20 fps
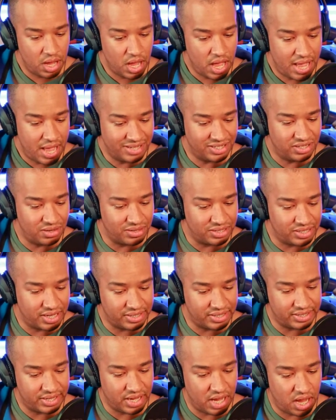So it
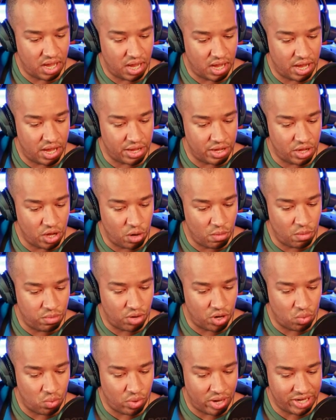says, uh, yo, bro,
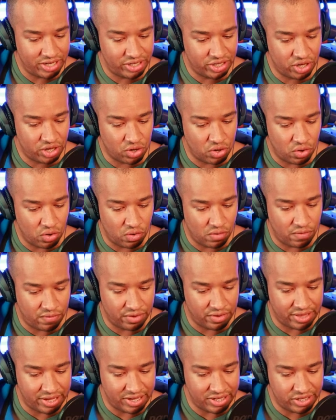what is your goal for
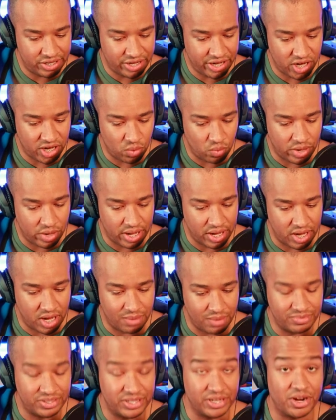this year when it
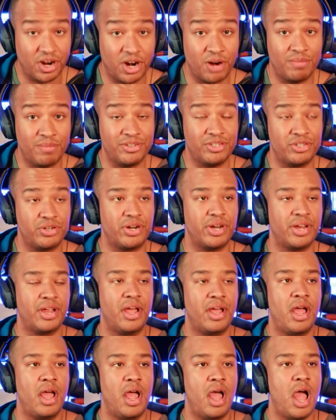comes to carpentry?
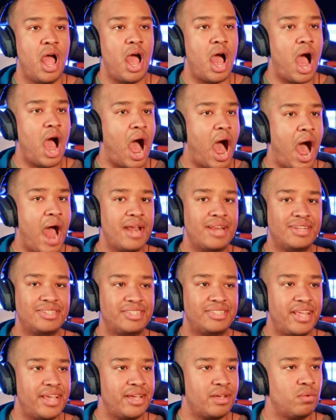I just
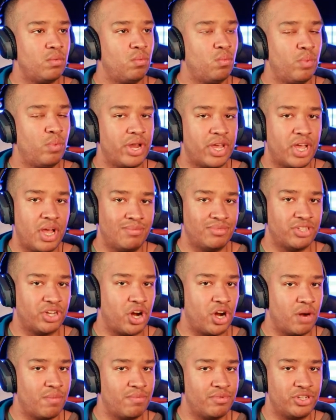think when it comes to
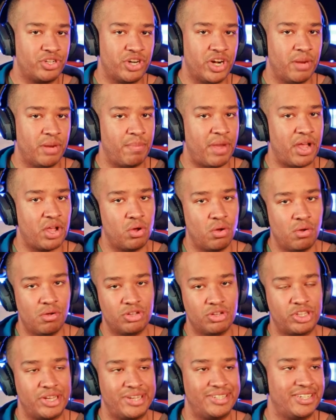carpentry, my goals
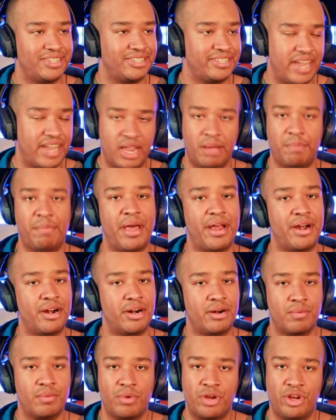is just getting better.
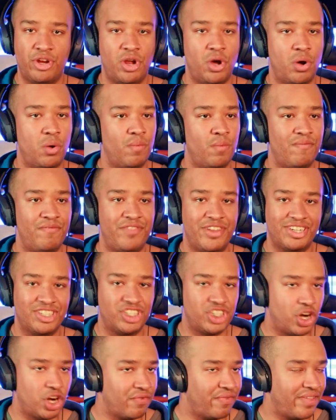You know, there's
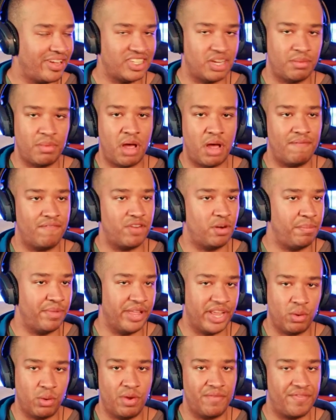certain things I'm not familiar
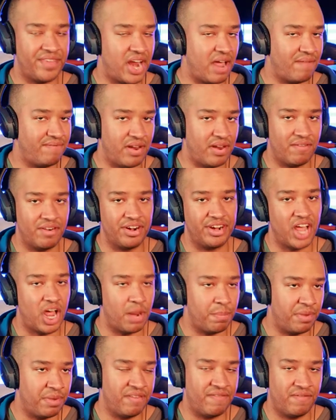with that I've never done
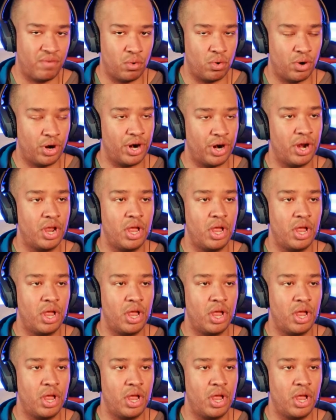before.